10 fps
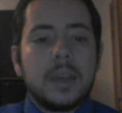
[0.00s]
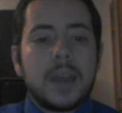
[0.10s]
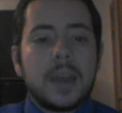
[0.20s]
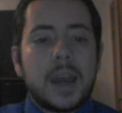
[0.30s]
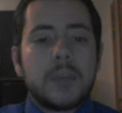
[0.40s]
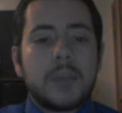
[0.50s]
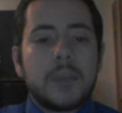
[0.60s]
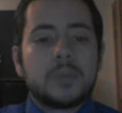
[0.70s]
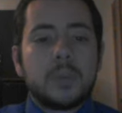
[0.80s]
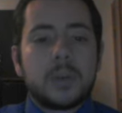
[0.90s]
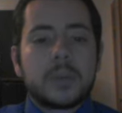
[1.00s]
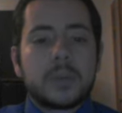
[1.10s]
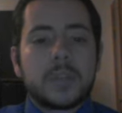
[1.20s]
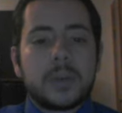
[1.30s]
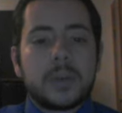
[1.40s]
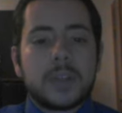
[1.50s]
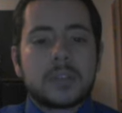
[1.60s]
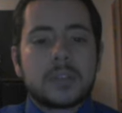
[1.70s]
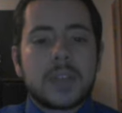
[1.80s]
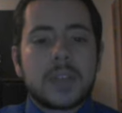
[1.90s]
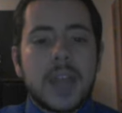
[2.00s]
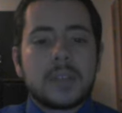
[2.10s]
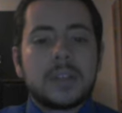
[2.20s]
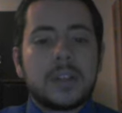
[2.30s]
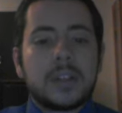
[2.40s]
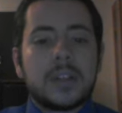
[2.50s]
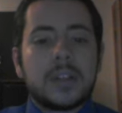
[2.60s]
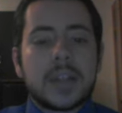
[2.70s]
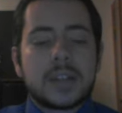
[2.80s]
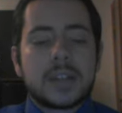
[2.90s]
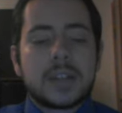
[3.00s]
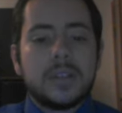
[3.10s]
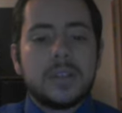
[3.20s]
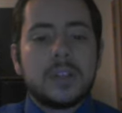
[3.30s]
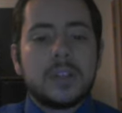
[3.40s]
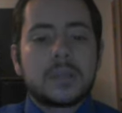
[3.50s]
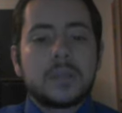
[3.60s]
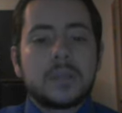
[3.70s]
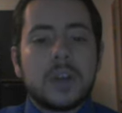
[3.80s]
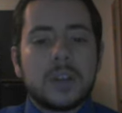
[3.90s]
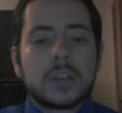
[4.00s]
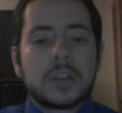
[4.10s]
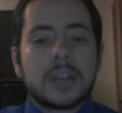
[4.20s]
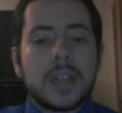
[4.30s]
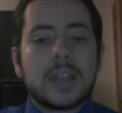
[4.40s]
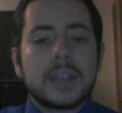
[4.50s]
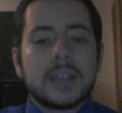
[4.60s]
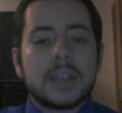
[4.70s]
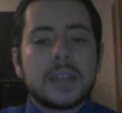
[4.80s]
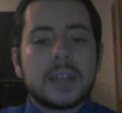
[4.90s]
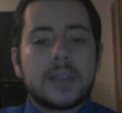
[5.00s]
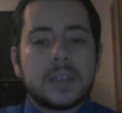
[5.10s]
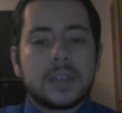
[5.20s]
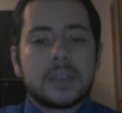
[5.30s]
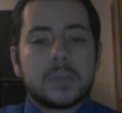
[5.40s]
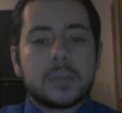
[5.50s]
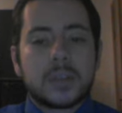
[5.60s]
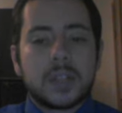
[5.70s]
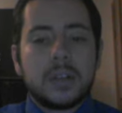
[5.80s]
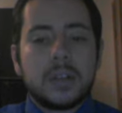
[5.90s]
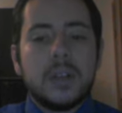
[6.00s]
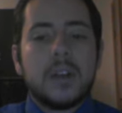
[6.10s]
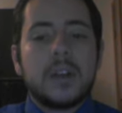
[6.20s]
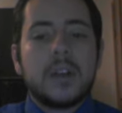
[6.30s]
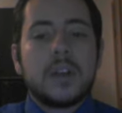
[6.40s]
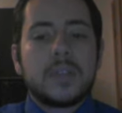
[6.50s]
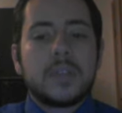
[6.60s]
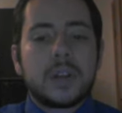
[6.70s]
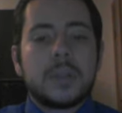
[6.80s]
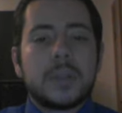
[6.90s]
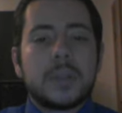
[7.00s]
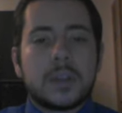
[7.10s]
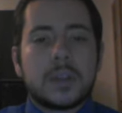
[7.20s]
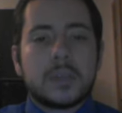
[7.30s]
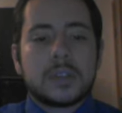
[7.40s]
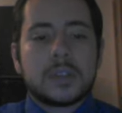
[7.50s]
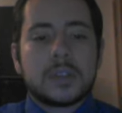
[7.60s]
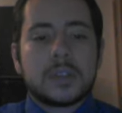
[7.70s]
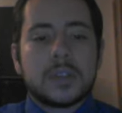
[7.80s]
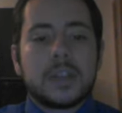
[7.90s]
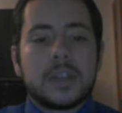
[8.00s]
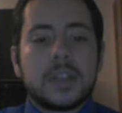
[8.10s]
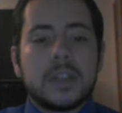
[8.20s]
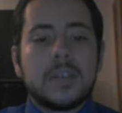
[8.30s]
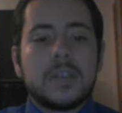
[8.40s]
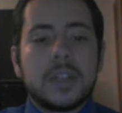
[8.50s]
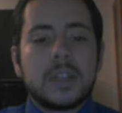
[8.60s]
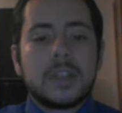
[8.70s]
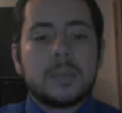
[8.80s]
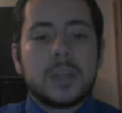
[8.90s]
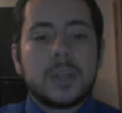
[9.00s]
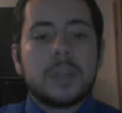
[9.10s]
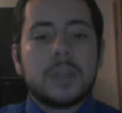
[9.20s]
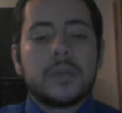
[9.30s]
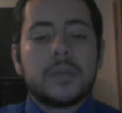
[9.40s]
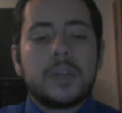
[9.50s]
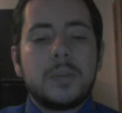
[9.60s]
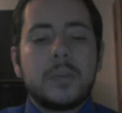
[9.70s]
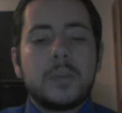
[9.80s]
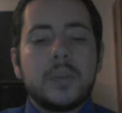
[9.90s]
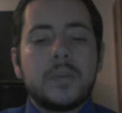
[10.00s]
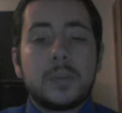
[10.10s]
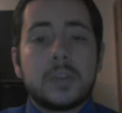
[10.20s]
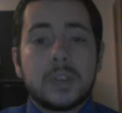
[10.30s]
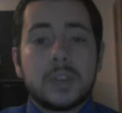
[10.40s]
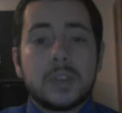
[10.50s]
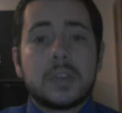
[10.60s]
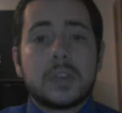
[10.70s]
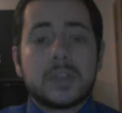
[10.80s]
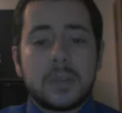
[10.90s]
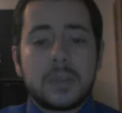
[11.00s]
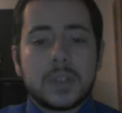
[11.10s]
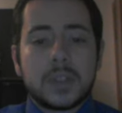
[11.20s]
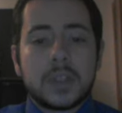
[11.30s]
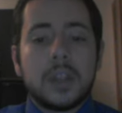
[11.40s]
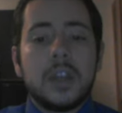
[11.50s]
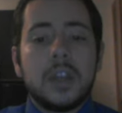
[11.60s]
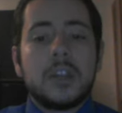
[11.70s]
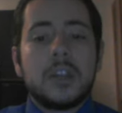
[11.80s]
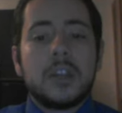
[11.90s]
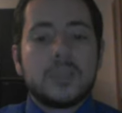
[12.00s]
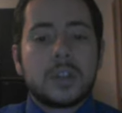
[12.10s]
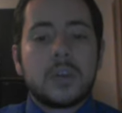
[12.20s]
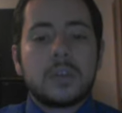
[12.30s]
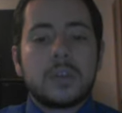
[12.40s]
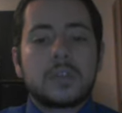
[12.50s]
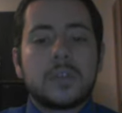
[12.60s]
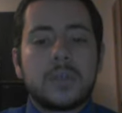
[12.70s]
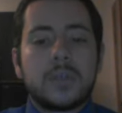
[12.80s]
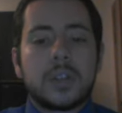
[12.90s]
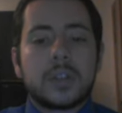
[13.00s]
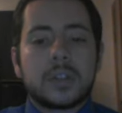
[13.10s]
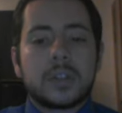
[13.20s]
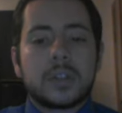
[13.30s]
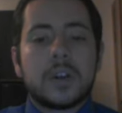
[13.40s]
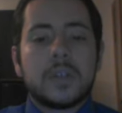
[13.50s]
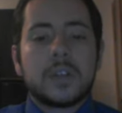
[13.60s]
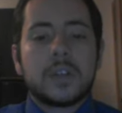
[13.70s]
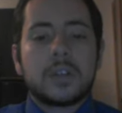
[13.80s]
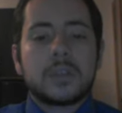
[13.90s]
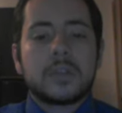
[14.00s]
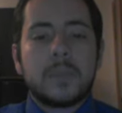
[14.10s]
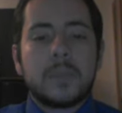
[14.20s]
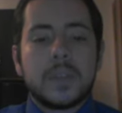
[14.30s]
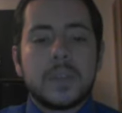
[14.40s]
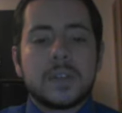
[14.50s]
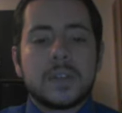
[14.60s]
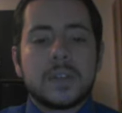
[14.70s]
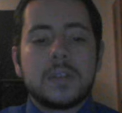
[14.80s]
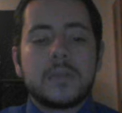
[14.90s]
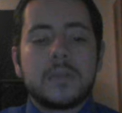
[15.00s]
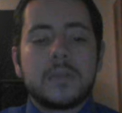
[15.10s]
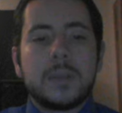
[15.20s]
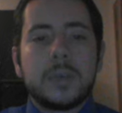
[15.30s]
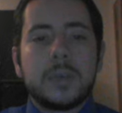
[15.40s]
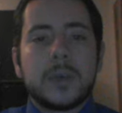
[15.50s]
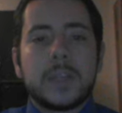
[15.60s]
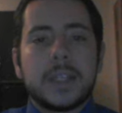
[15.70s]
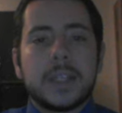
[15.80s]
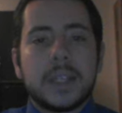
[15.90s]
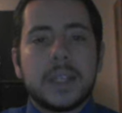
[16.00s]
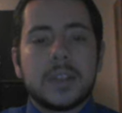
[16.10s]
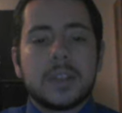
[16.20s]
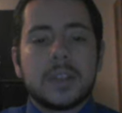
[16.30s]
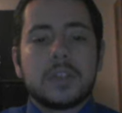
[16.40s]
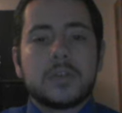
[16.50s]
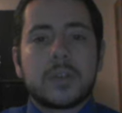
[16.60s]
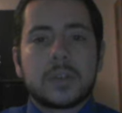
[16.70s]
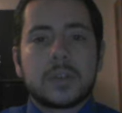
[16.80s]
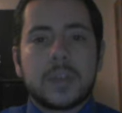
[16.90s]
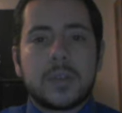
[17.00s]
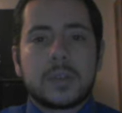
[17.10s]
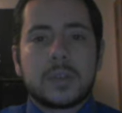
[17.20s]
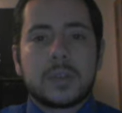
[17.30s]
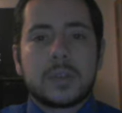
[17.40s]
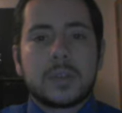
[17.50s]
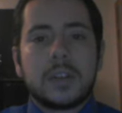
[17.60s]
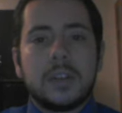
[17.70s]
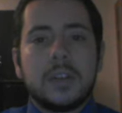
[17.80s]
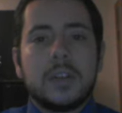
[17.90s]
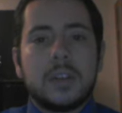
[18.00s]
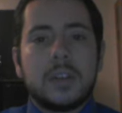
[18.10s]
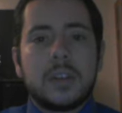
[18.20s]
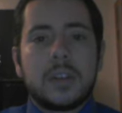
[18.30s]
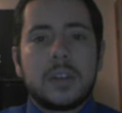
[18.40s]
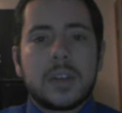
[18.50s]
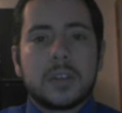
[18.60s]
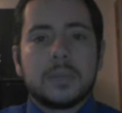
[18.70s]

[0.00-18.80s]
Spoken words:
Apple's board of directors has declared a cash dividend of $2.65 per share of the company's common stock. The dividend is payable on February 14, 2013, to shareholders of record of the close of business on February 11, 2013. Thank you.